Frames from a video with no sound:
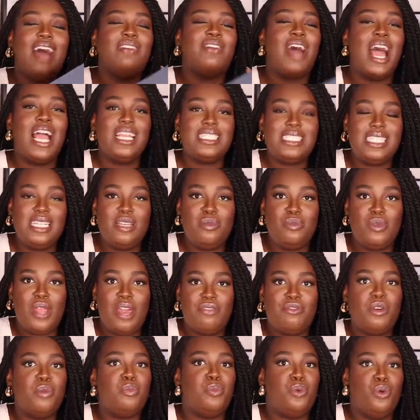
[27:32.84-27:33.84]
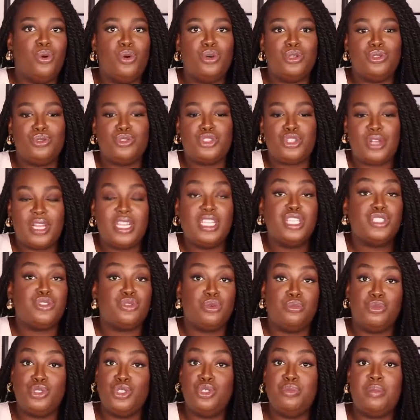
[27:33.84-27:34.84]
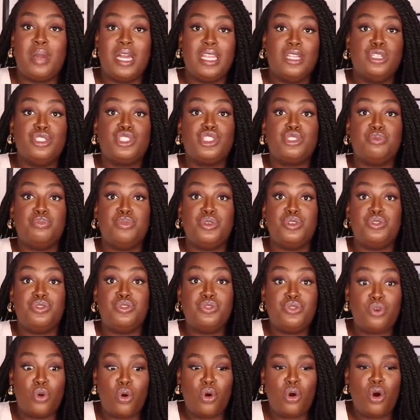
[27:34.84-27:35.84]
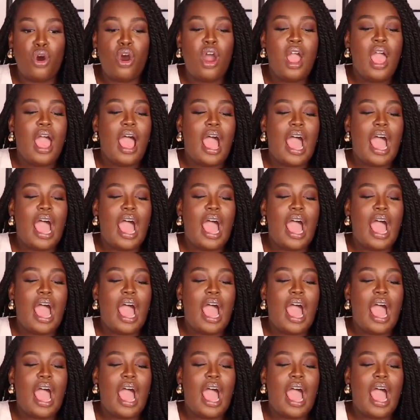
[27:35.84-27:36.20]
I've actually never bought trainers from New Balance before.